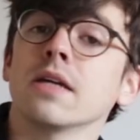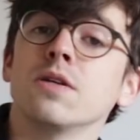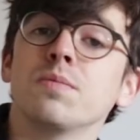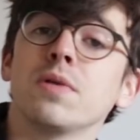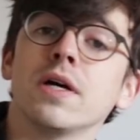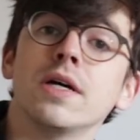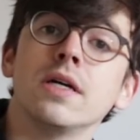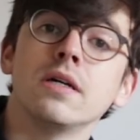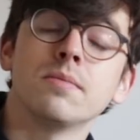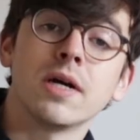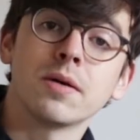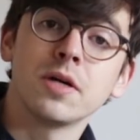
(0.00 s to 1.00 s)
how you play
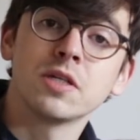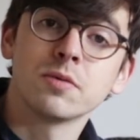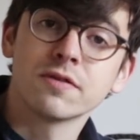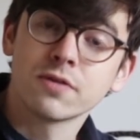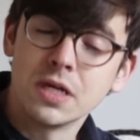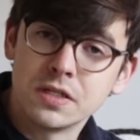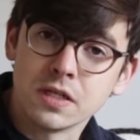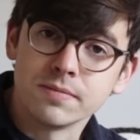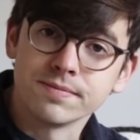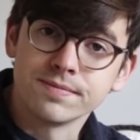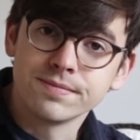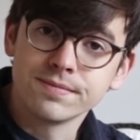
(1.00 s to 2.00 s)
my arrangement of Crazy
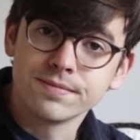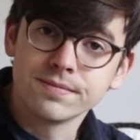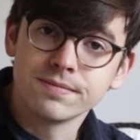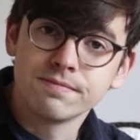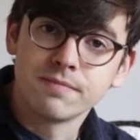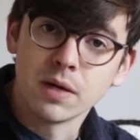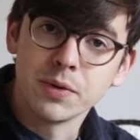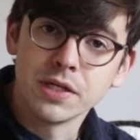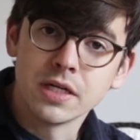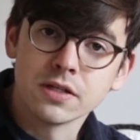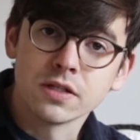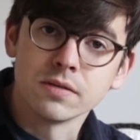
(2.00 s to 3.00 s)
by Willie
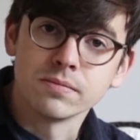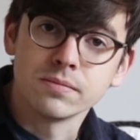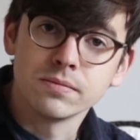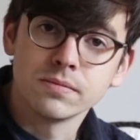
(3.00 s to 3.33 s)
Nelson.